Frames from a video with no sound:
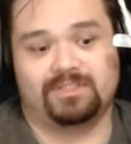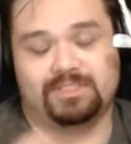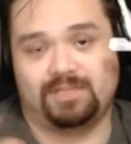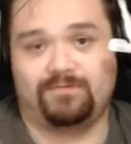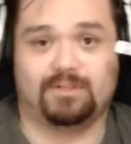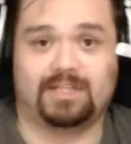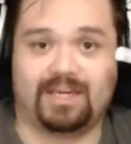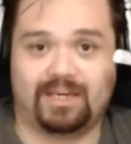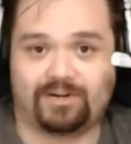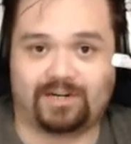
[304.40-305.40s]
if you like
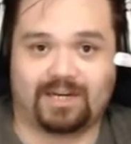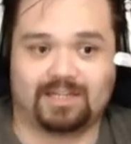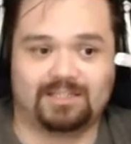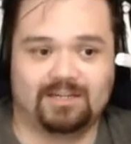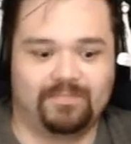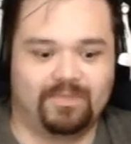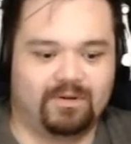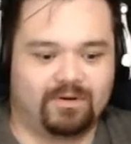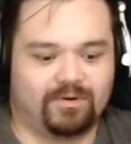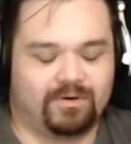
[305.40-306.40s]
it or not.
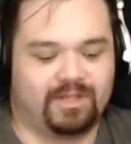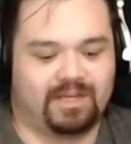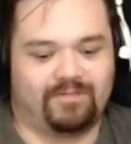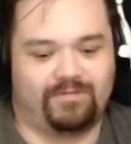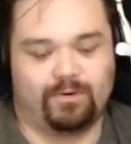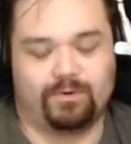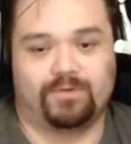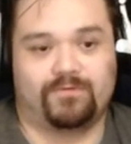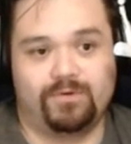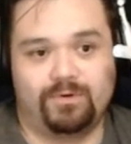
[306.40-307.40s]
Or like if you order
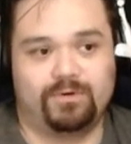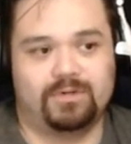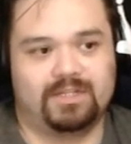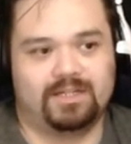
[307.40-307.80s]
food and,